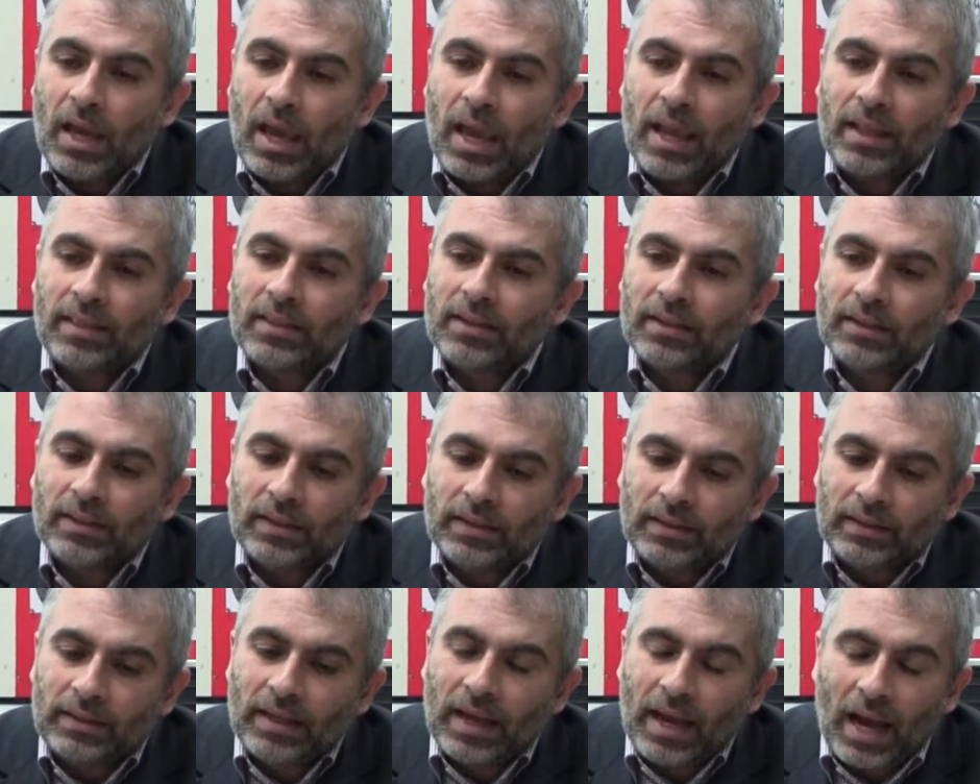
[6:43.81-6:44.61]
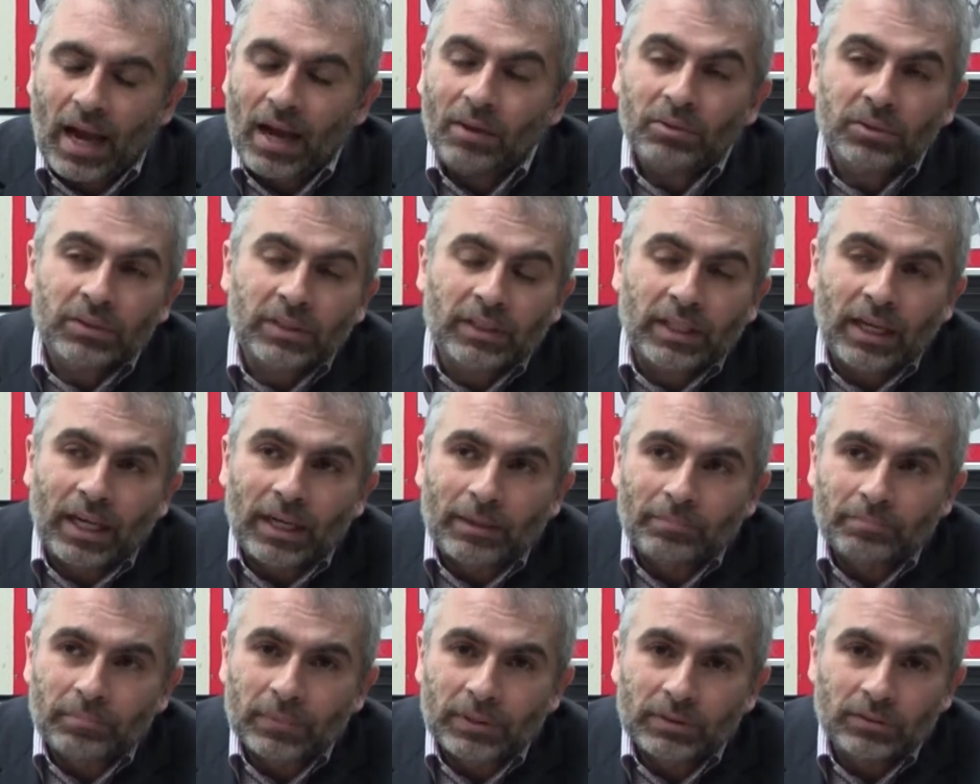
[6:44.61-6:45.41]
and the
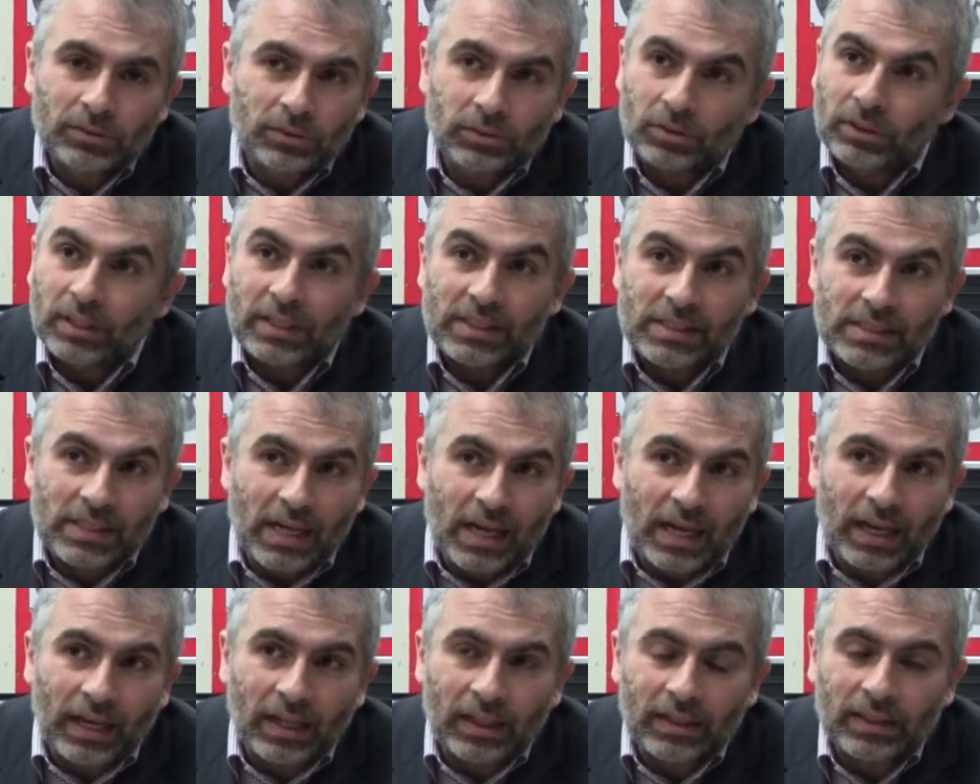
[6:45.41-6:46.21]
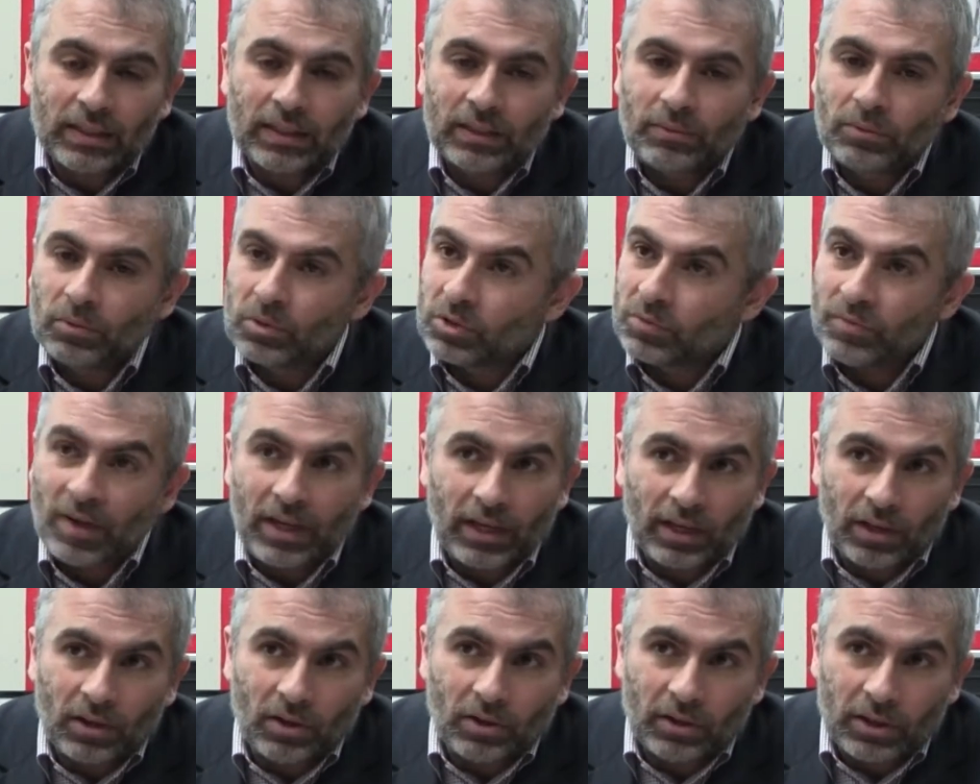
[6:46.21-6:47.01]
outcome, so the result, was
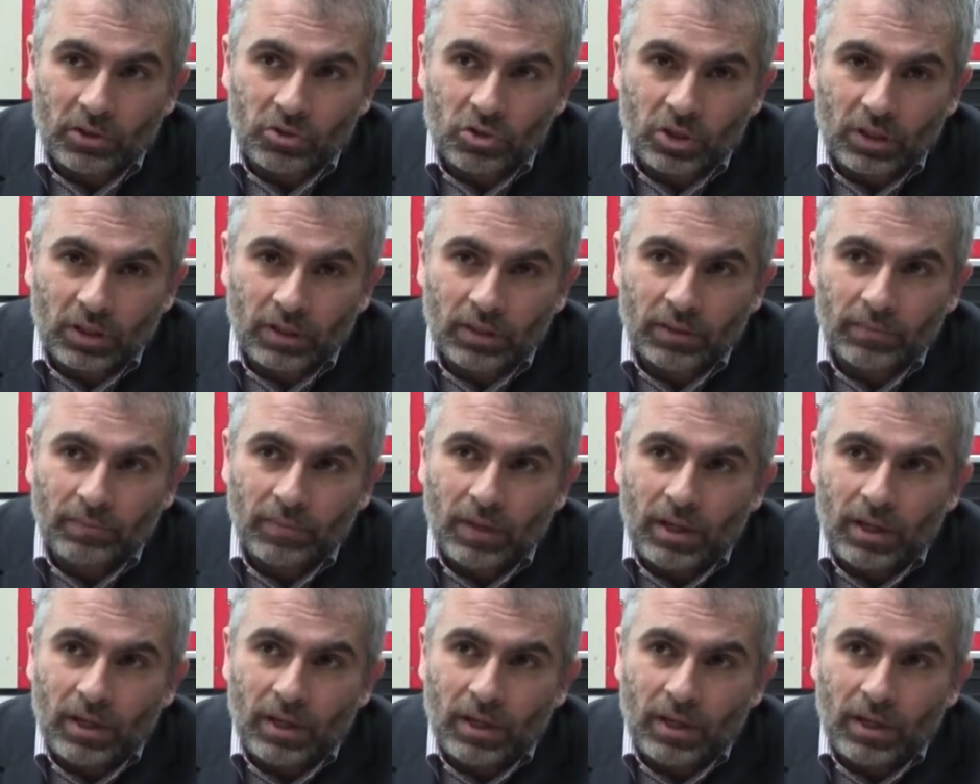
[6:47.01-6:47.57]
very encouraging.